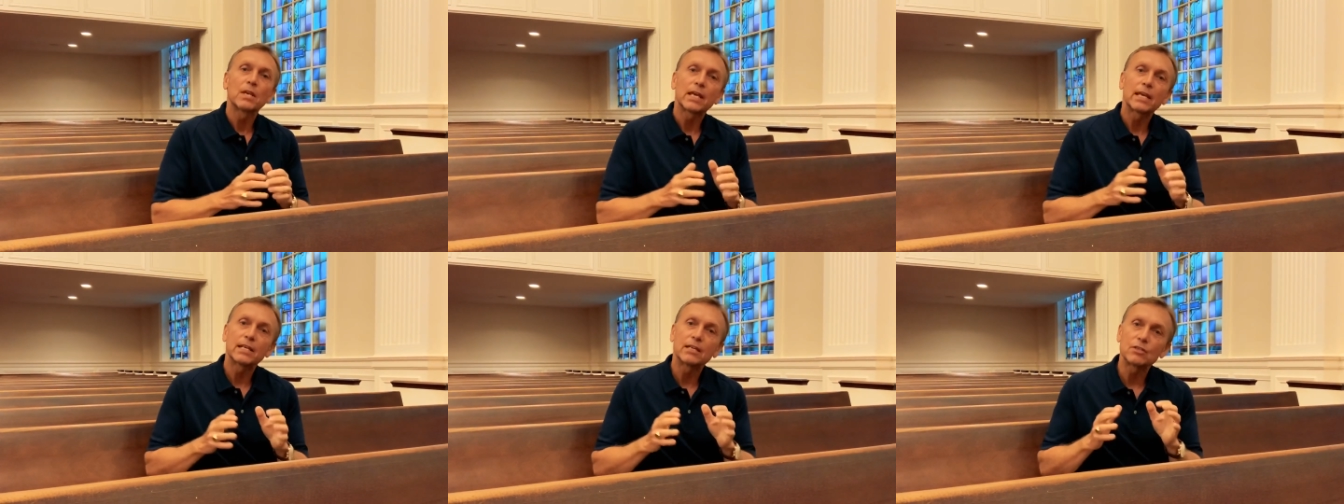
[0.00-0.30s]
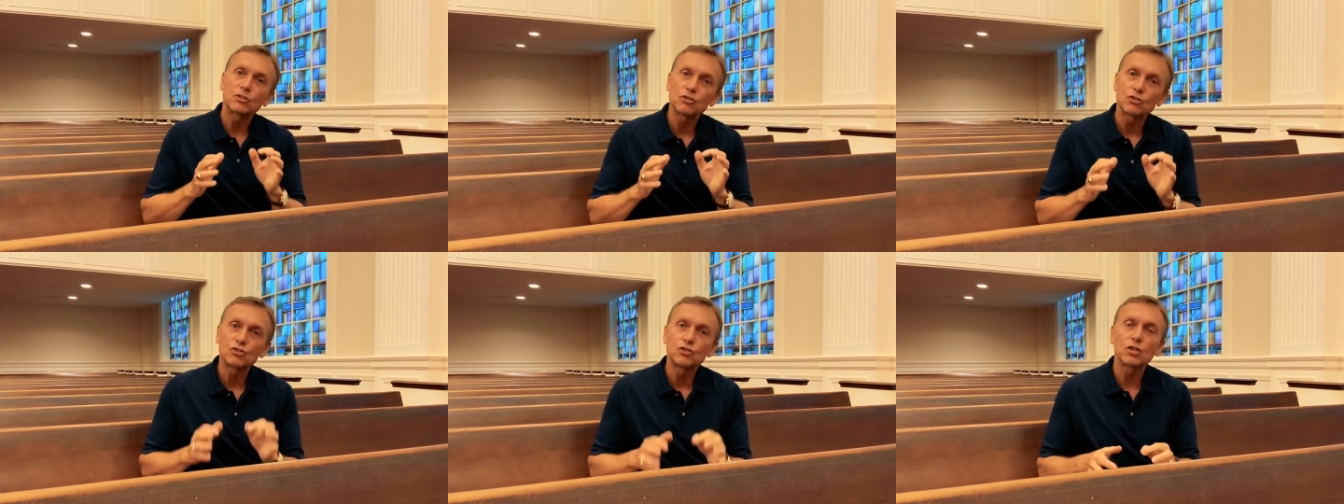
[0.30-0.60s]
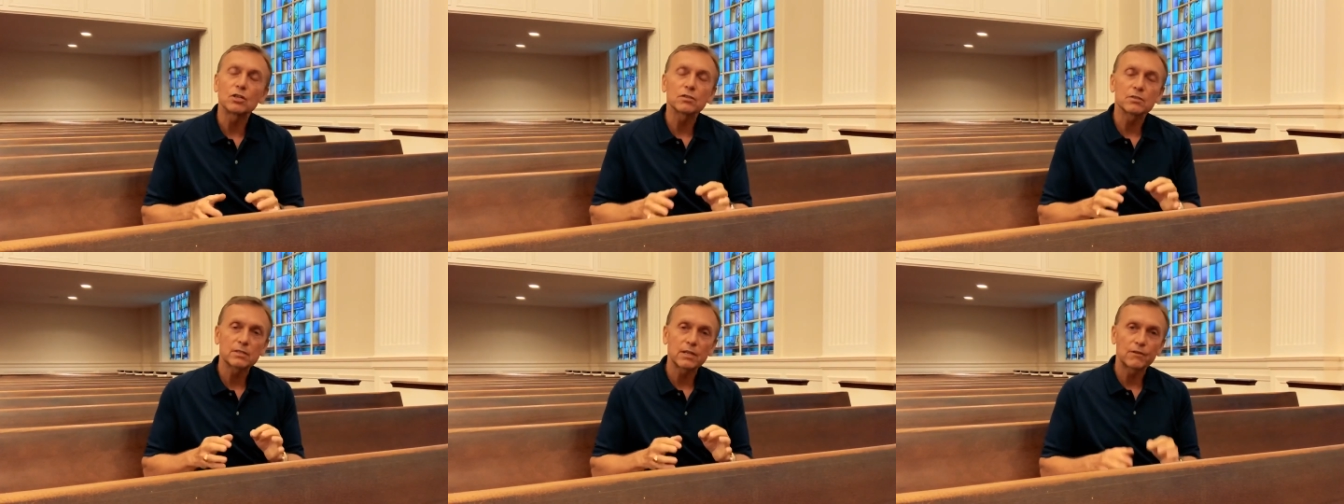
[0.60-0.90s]
It is
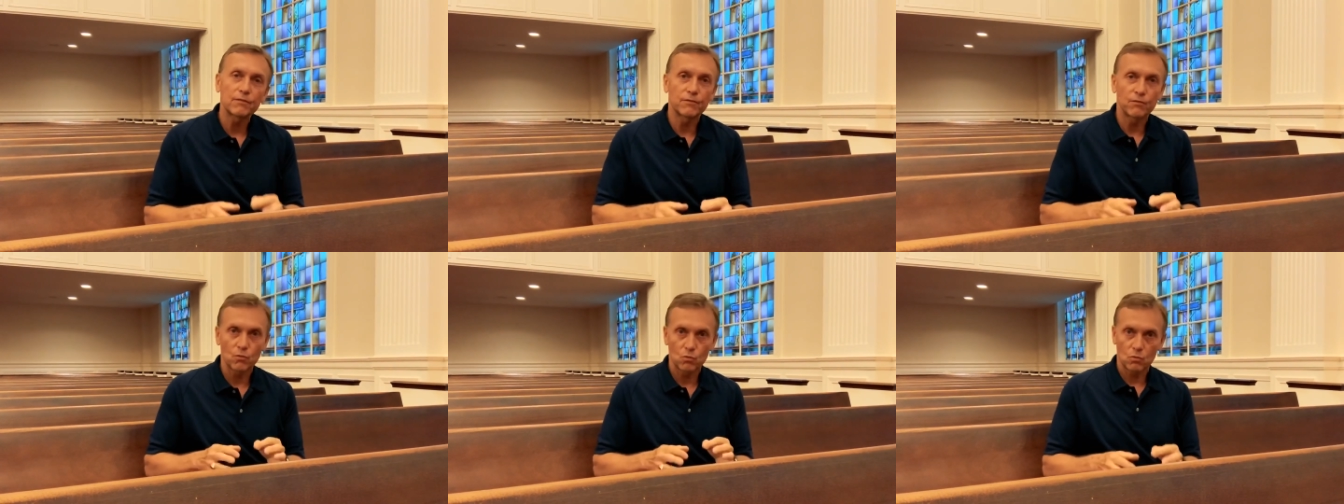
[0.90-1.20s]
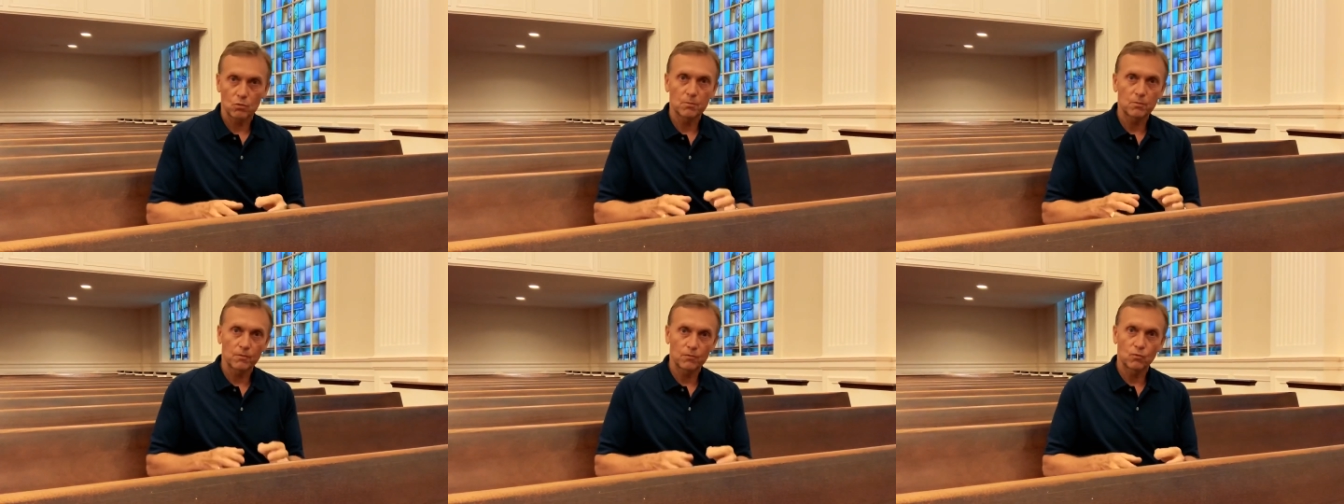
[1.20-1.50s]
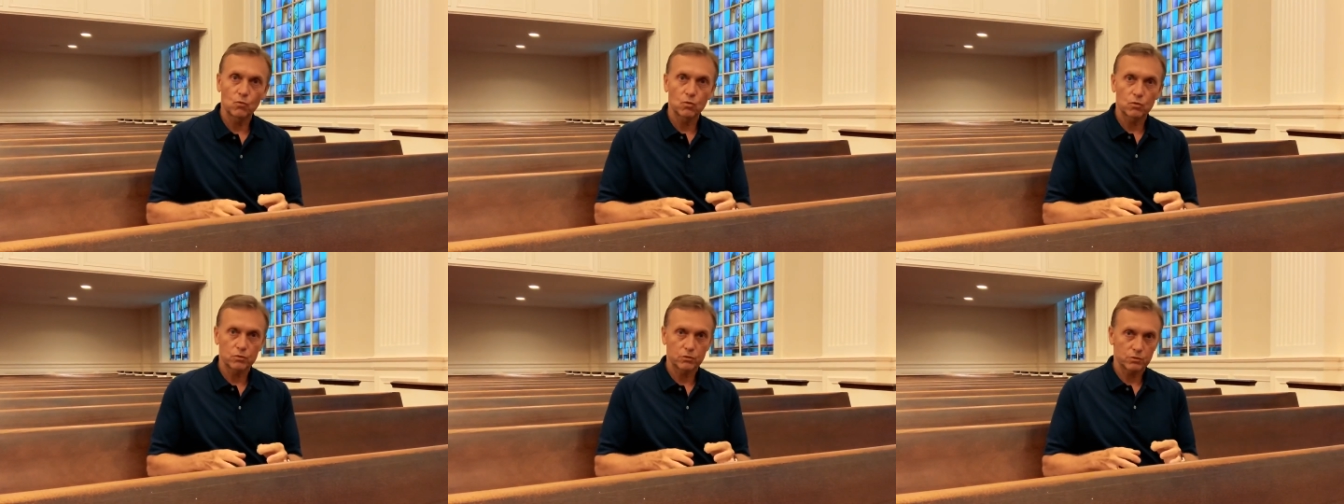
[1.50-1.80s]
just a form of
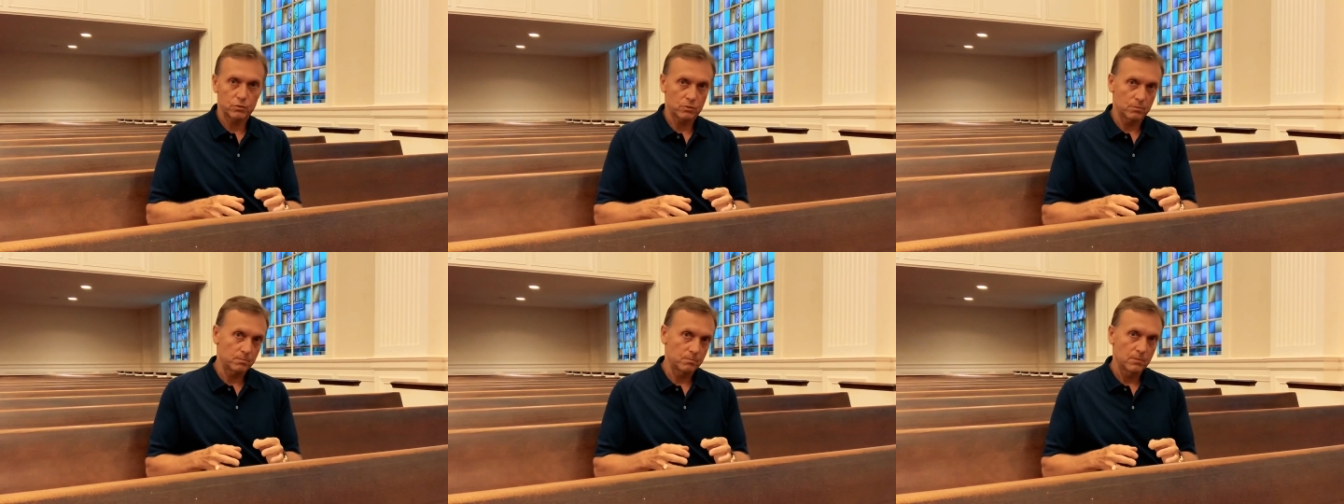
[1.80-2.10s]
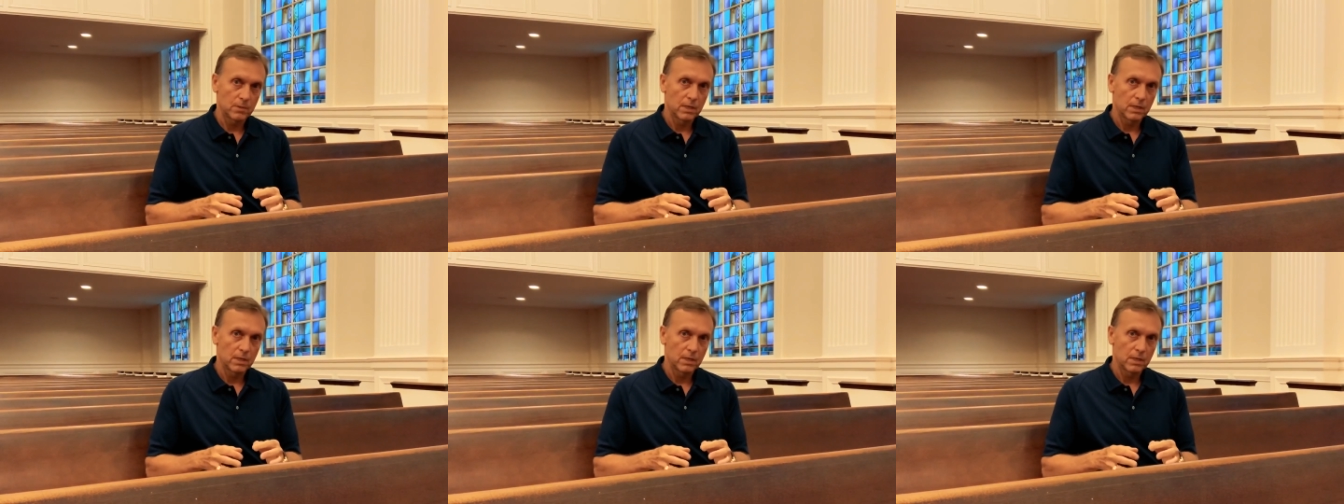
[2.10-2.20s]
worship.